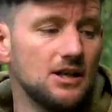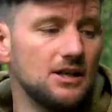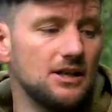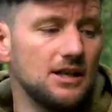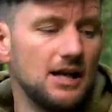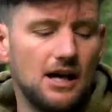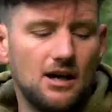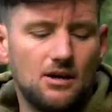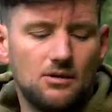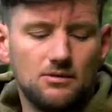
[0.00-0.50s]

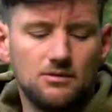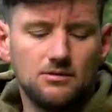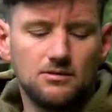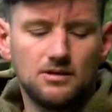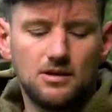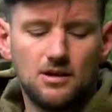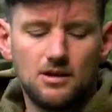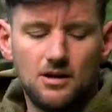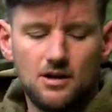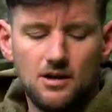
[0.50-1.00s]
Now,
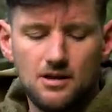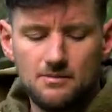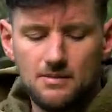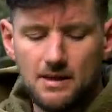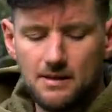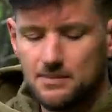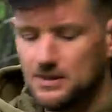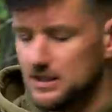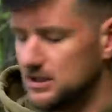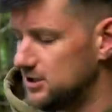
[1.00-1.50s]
I'm
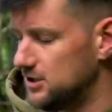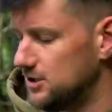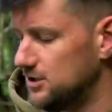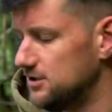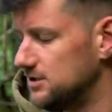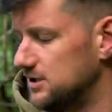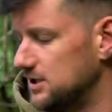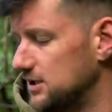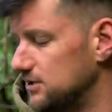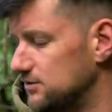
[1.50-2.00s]
happy to
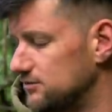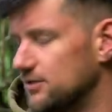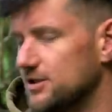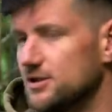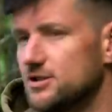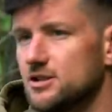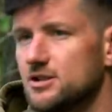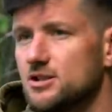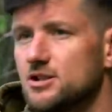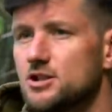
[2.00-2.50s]
use these
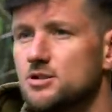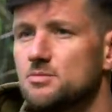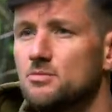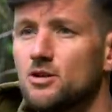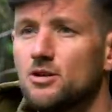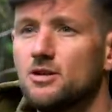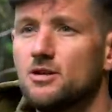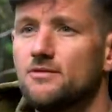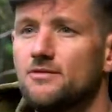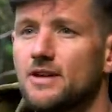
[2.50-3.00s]
rods on a
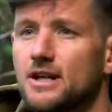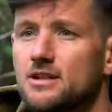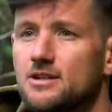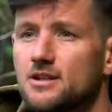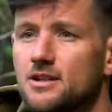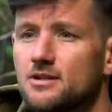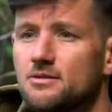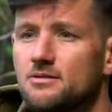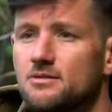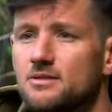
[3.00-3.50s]
smaller
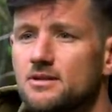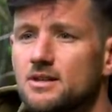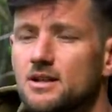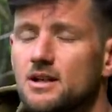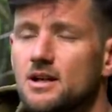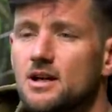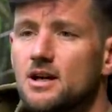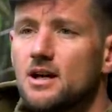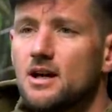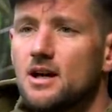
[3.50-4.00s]
venue,
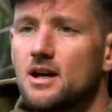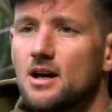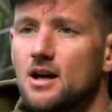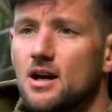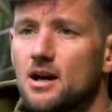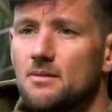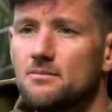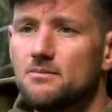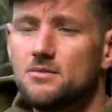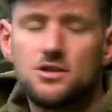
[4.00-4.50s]

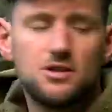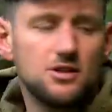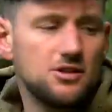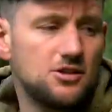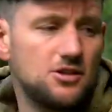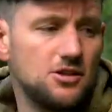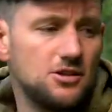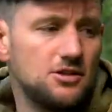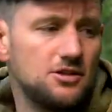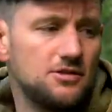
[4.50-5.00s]

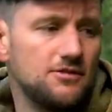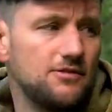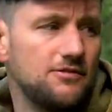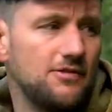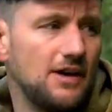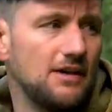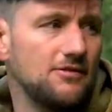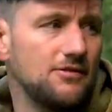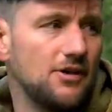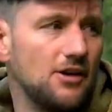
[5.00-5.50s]
just due to the
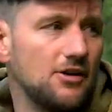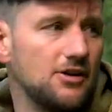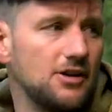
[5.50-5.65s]
fact that